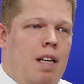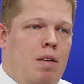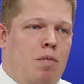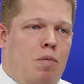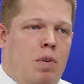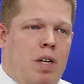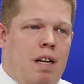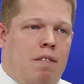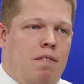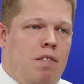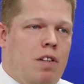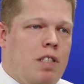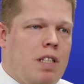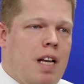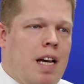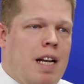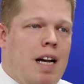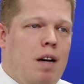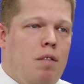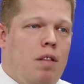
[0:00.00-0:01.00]
And when I
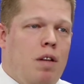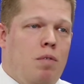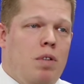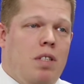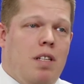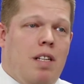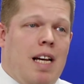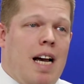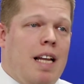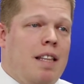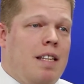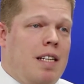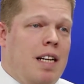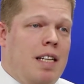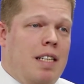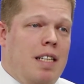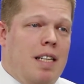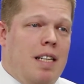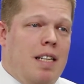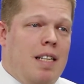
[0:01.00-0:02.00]
first got out, there was a lot
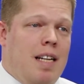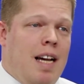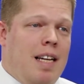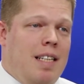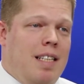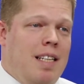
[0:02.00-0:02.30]
that I needed.